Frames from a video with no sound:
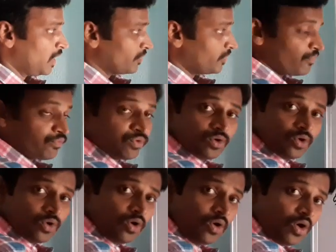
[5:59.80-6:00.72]
the
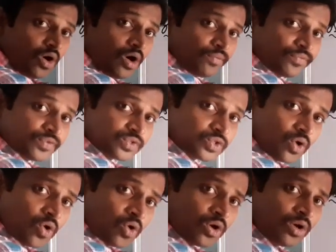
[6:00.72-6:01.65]
flow of
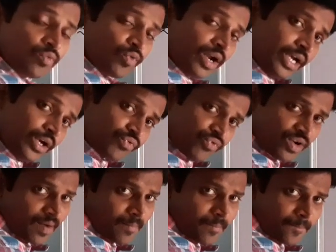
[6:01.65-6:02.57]
solvent
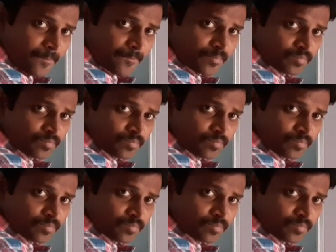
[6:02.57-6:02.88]
from